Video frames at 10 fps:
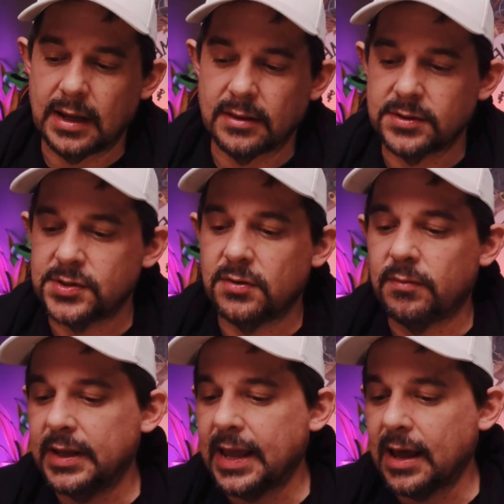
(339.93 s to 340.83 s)
Now, there's
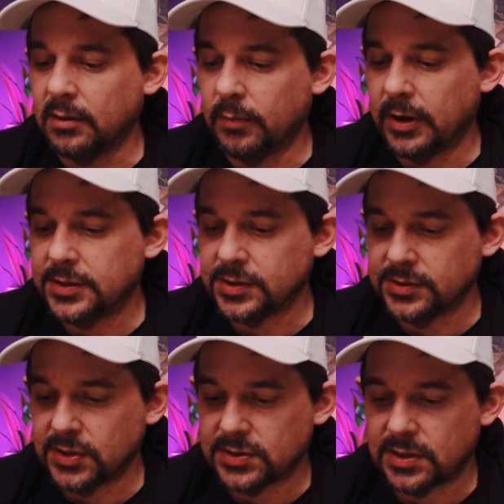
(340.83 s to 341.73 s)
no
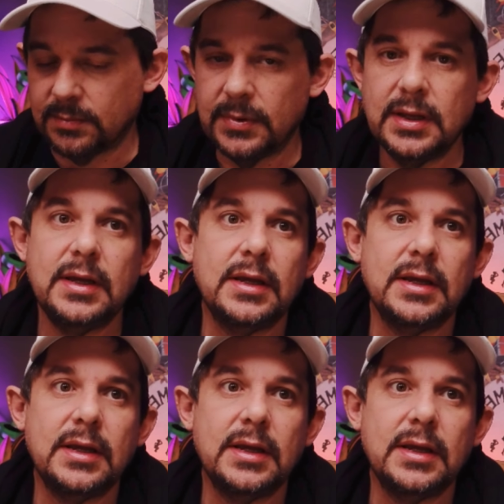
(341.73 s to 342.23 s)
recalibration system